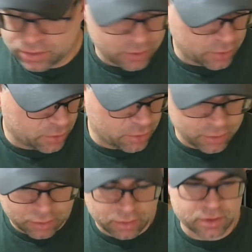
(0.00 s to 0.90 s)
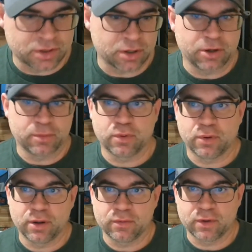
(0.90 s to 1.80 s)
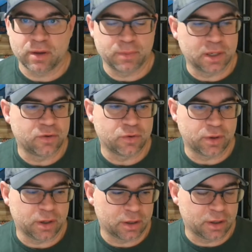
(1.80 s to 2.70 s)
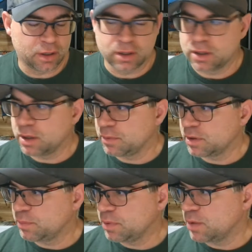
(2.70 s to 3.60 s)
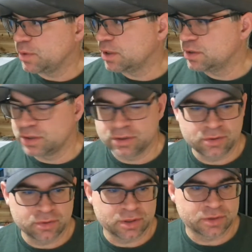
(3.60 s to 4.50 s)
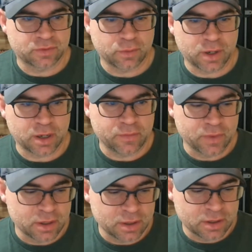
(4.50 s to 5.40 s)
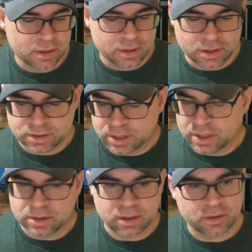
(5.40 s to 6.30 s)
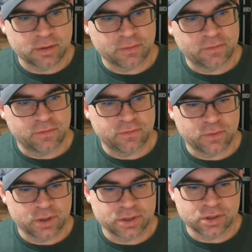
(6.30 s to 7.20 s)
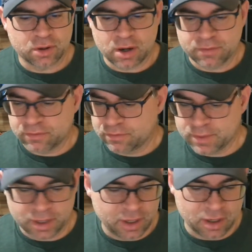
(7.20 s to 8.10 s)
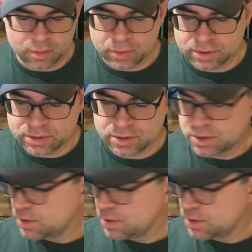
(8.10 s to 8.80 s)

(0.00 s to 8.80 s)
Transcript: So the starting point, what I've been doing, and I'm going to probably continue doing this for a while, is I get the footage off of my cameras